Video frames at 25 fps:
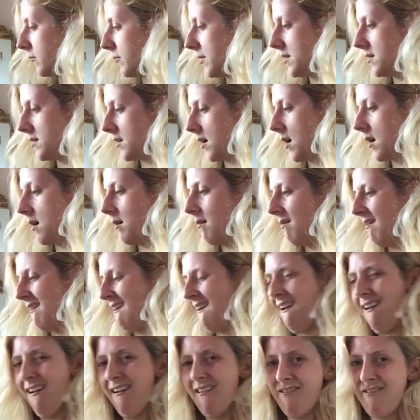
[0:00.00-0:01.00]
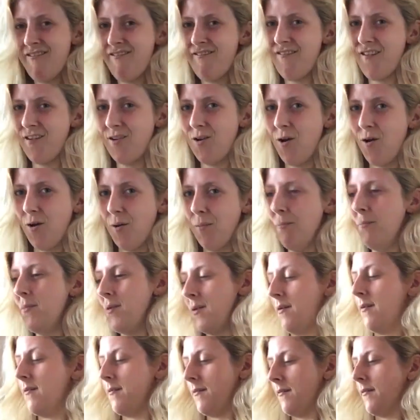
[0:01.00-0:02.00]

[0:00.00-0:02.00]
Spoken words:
in the window. Phenom.